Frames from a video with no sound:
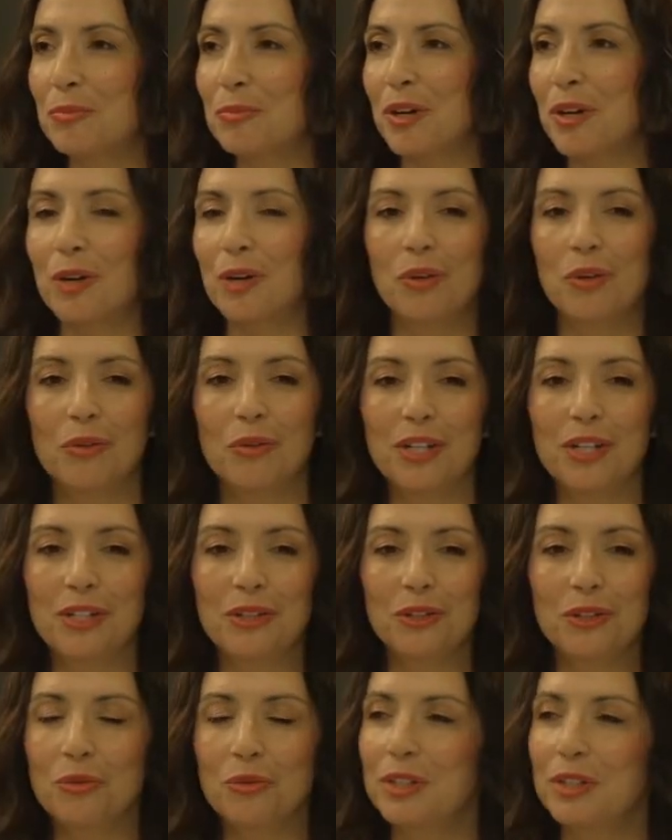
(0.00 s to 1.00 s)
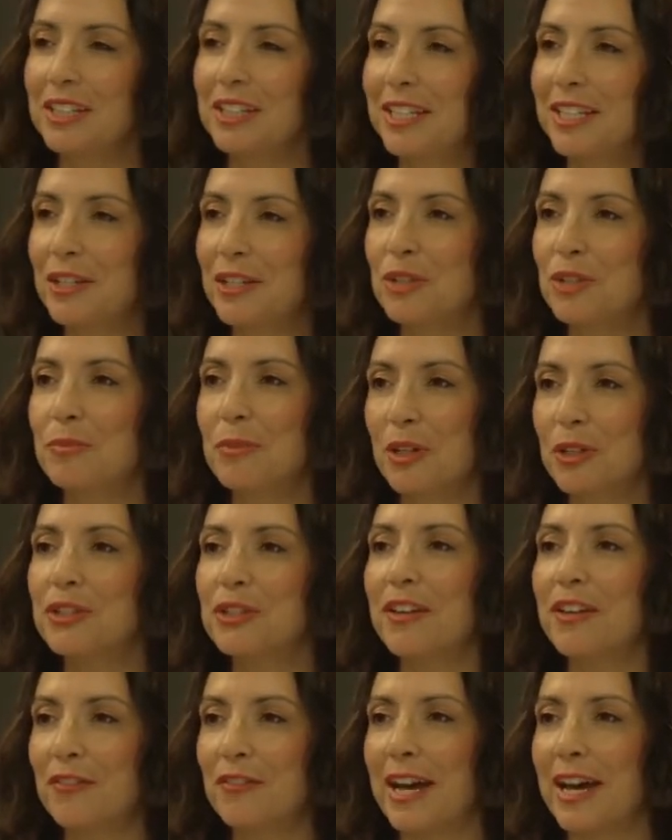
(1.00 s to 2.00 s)
But what we do really is
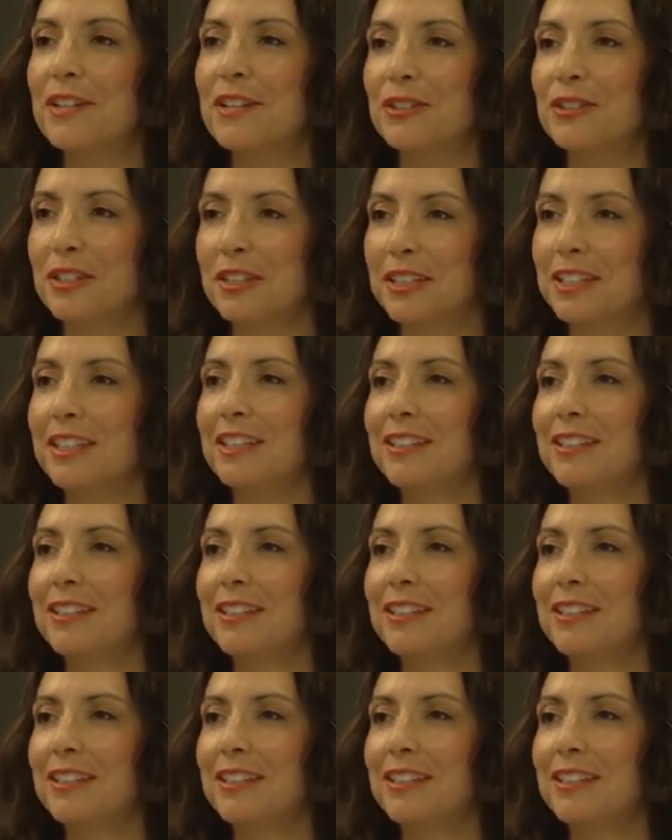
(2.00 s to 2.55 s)
multifaceted.